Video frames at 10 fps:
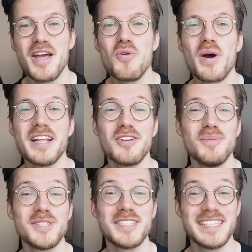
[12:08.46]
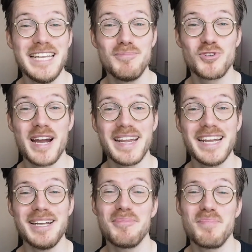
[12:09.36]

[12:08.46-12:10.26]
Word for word: When it comes to sleep tracking,